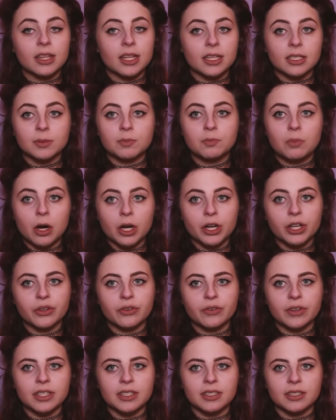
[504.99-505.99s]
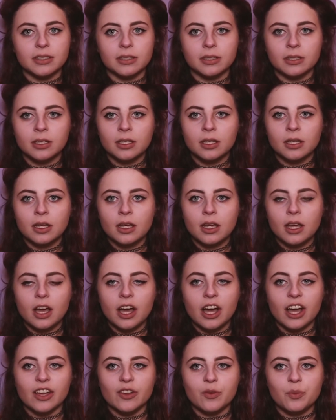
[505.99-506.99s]
That's part of the reason
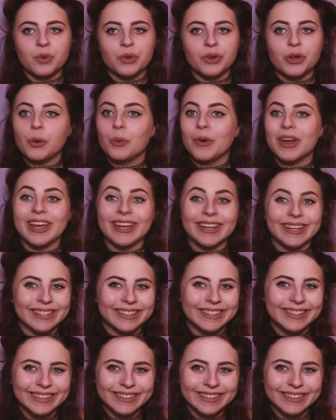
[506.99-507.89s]
I've been away.